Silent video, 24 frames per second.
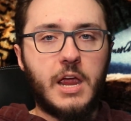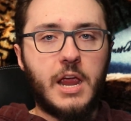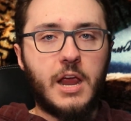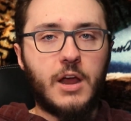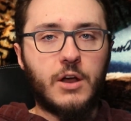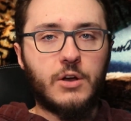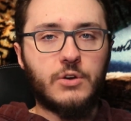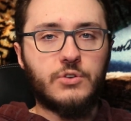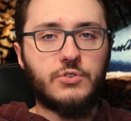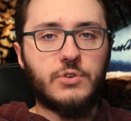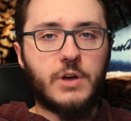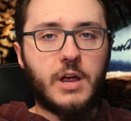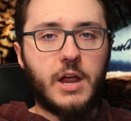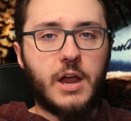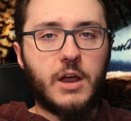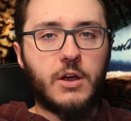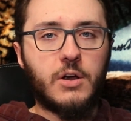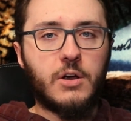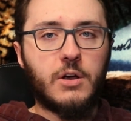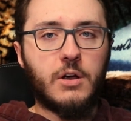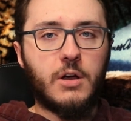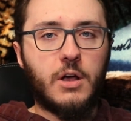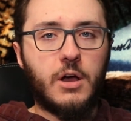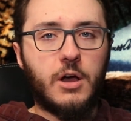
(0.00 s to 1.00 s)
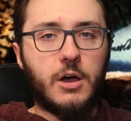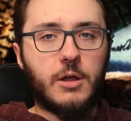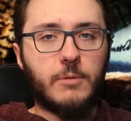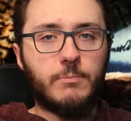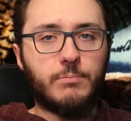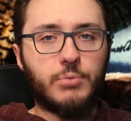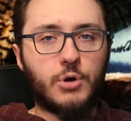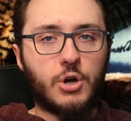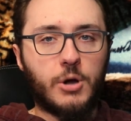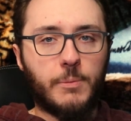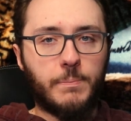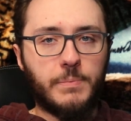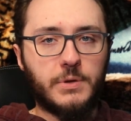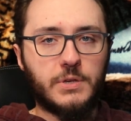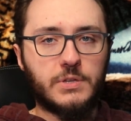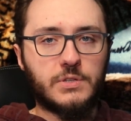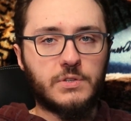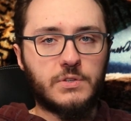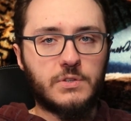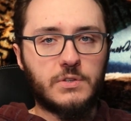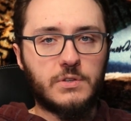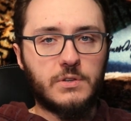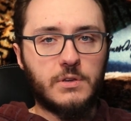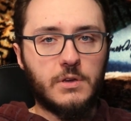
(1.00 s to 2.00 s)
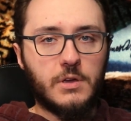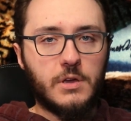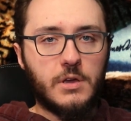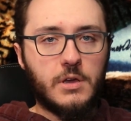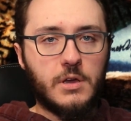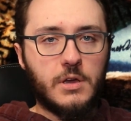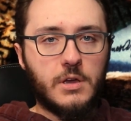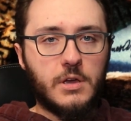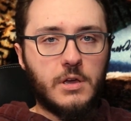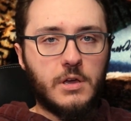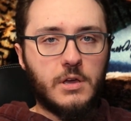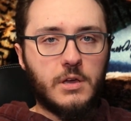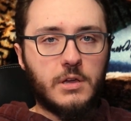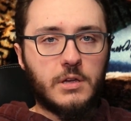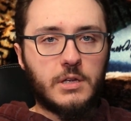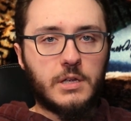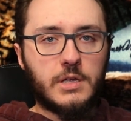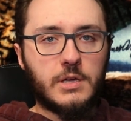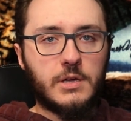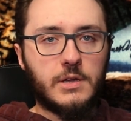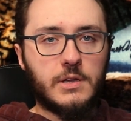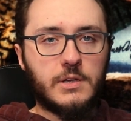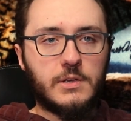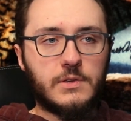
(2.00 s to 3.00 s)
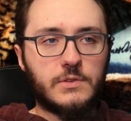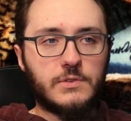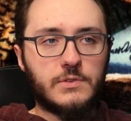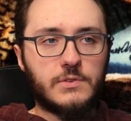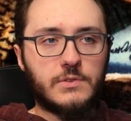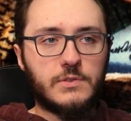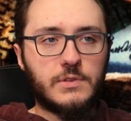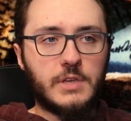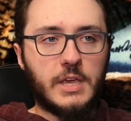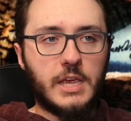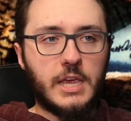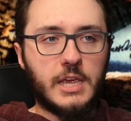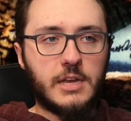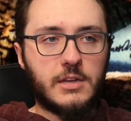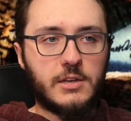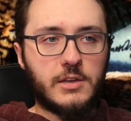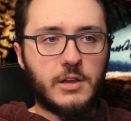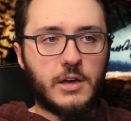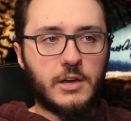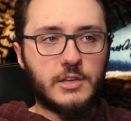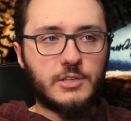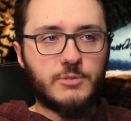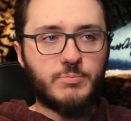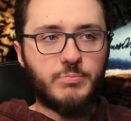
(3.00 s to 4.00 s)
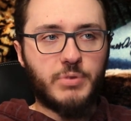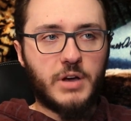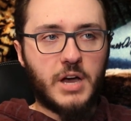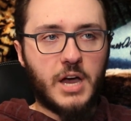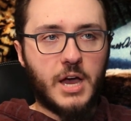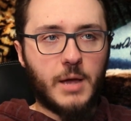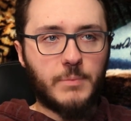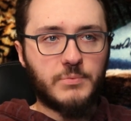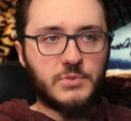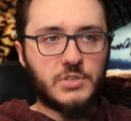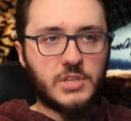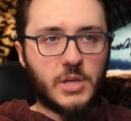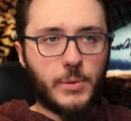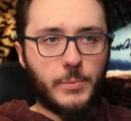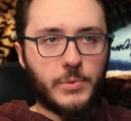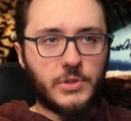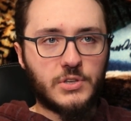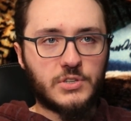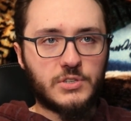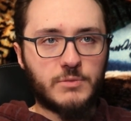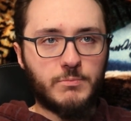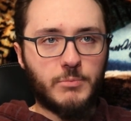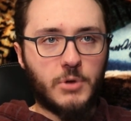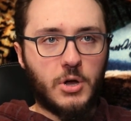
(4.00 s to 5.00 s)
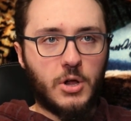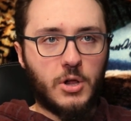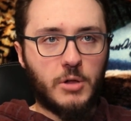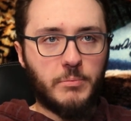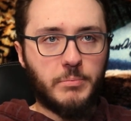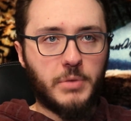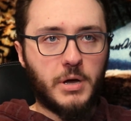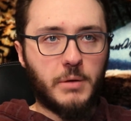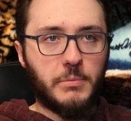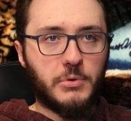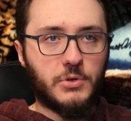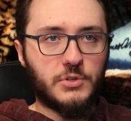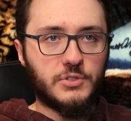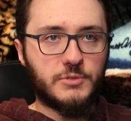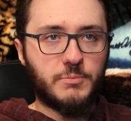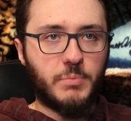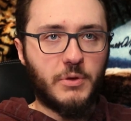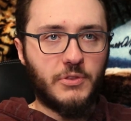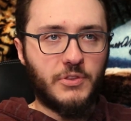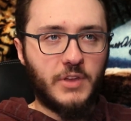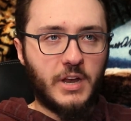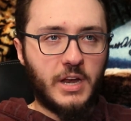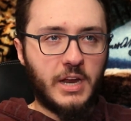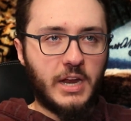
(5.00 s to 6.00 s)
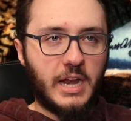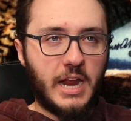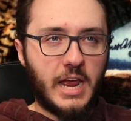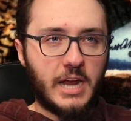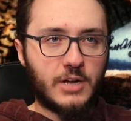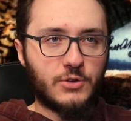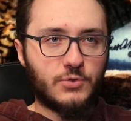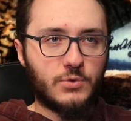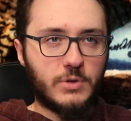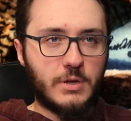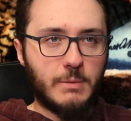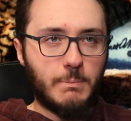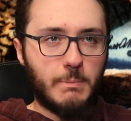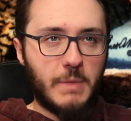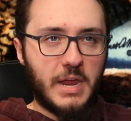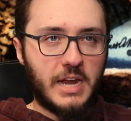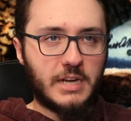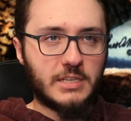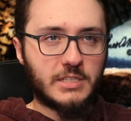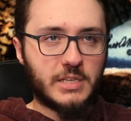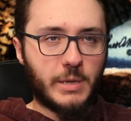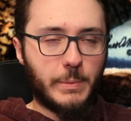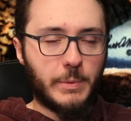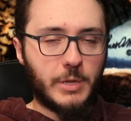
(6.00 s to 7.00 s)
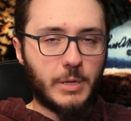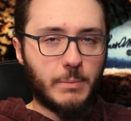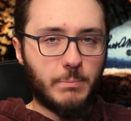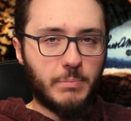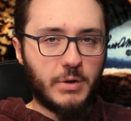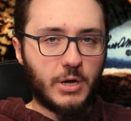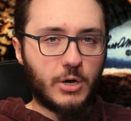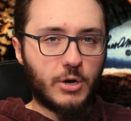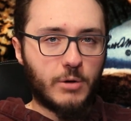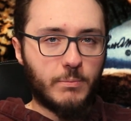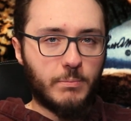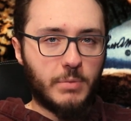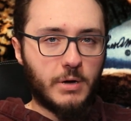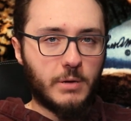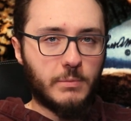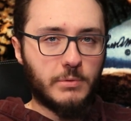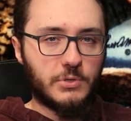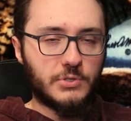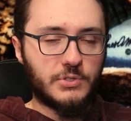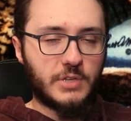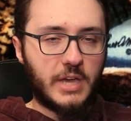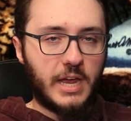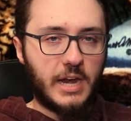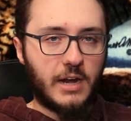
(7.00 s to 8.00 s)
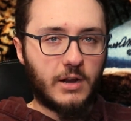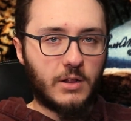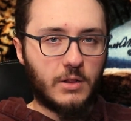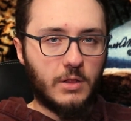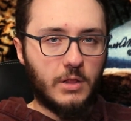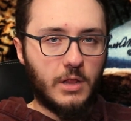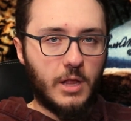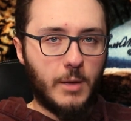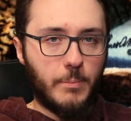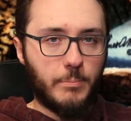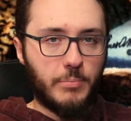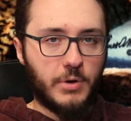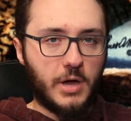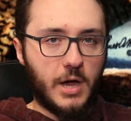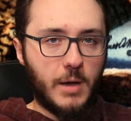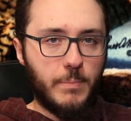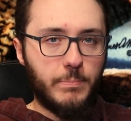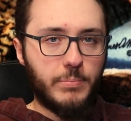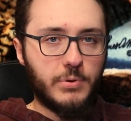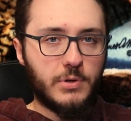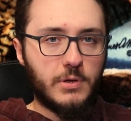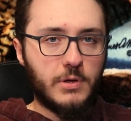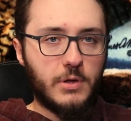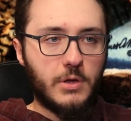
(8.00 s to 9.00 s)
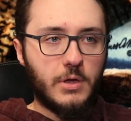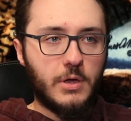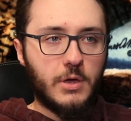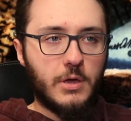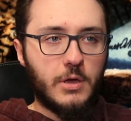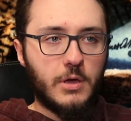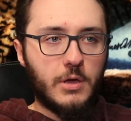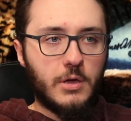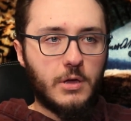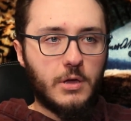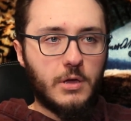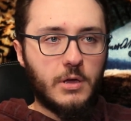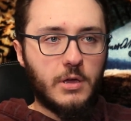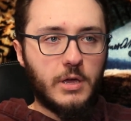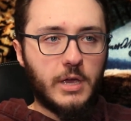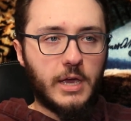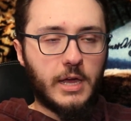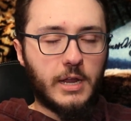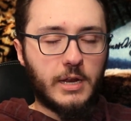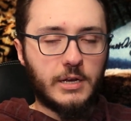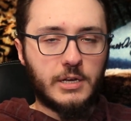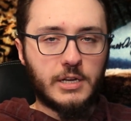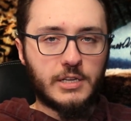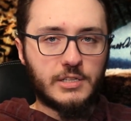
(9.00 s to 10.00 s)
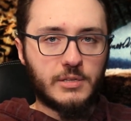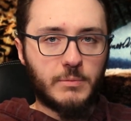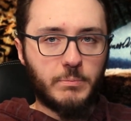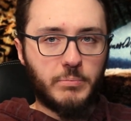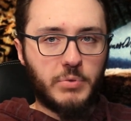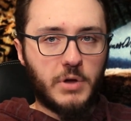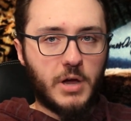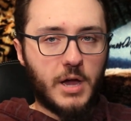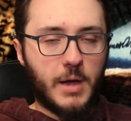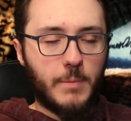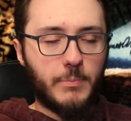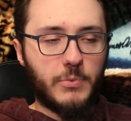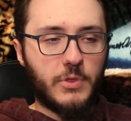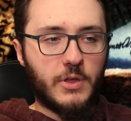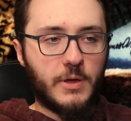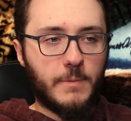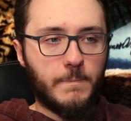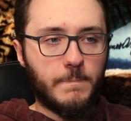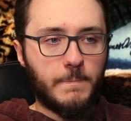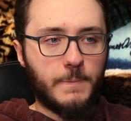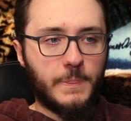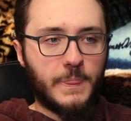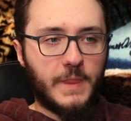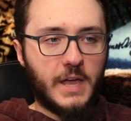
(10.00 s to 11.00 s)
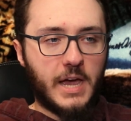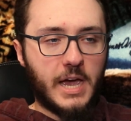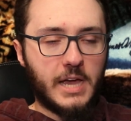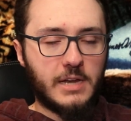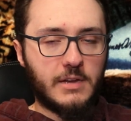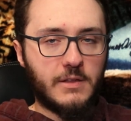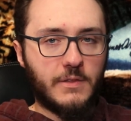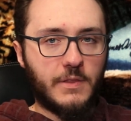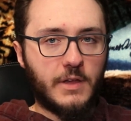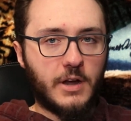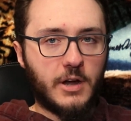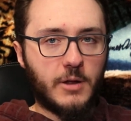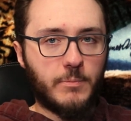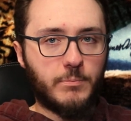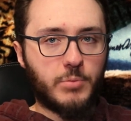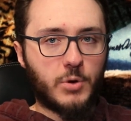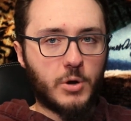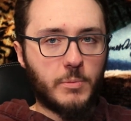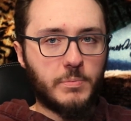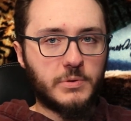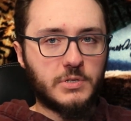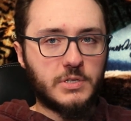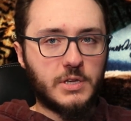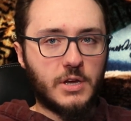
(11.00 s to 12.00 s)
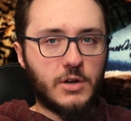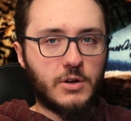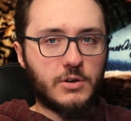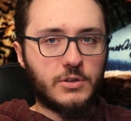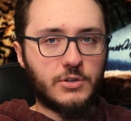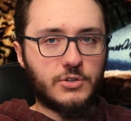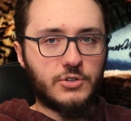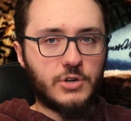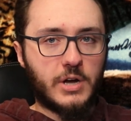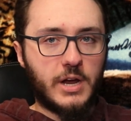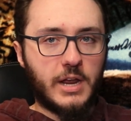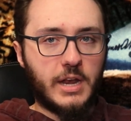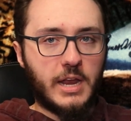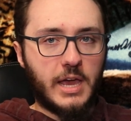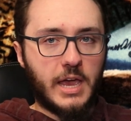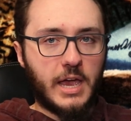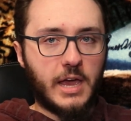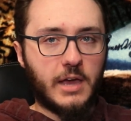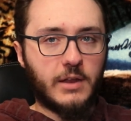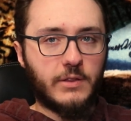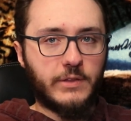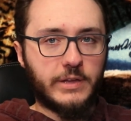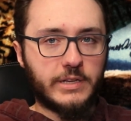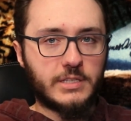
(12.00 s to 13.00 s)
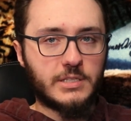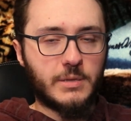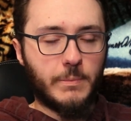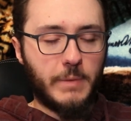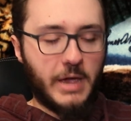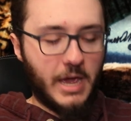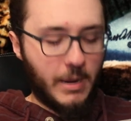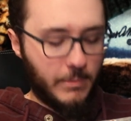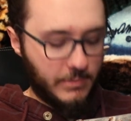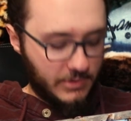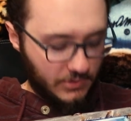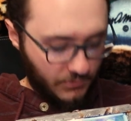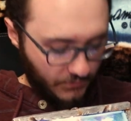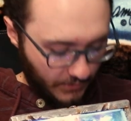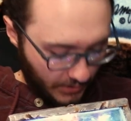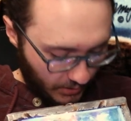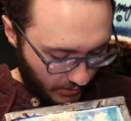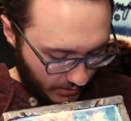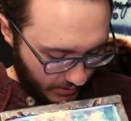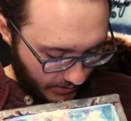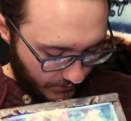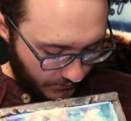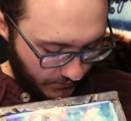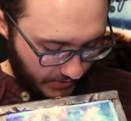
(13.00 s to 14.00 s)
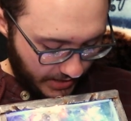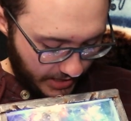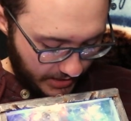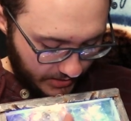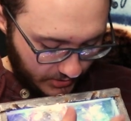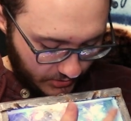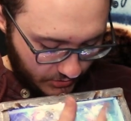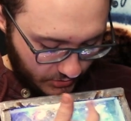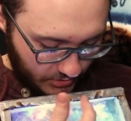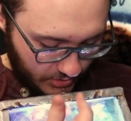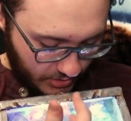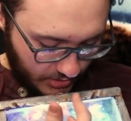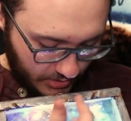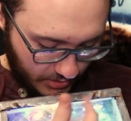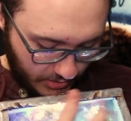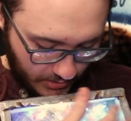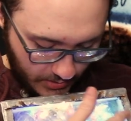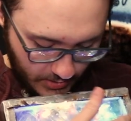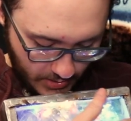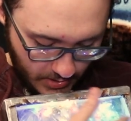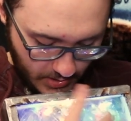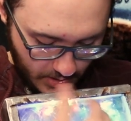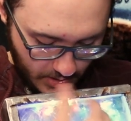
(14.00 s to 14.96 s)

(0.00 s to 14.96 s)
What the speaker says: hairdryer on purpose because it does pop some of the small bubbles, but then it actually makes some of the bigger bubbles kind of clump up and it doesn't pop them. I did that on purpose here to try and add like some atmospheric effects to,